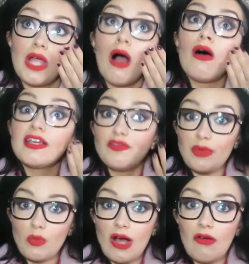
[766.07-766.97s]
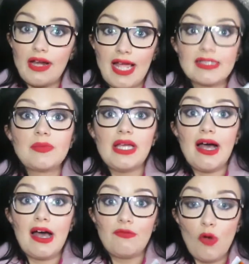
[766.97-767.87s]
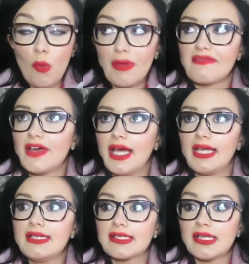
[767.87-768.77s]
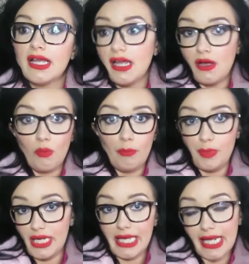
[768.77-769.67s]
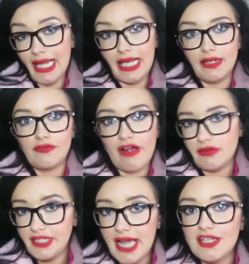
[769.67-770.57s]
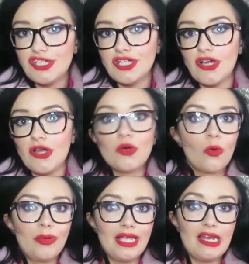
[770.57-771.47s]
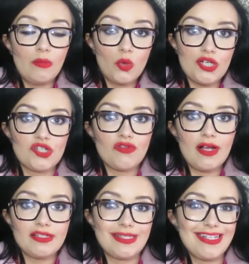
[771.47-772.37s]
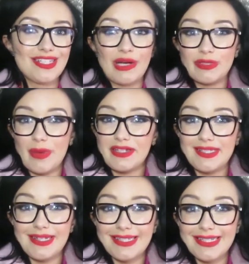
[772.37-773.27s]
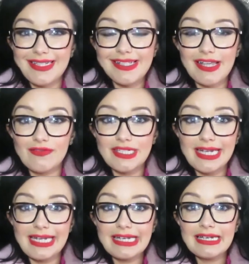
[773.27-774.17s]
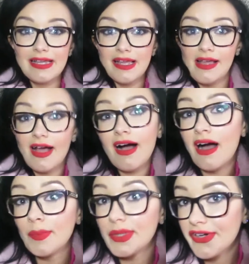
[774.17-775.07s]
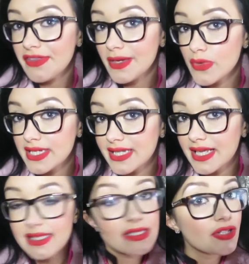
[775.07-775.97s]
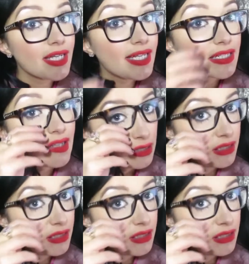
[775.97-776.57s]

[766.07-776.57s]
I've been wearing SPF on my face, be it in foundation or be it in a moisturiser, since I was about 16, 17. And I think my skin's looking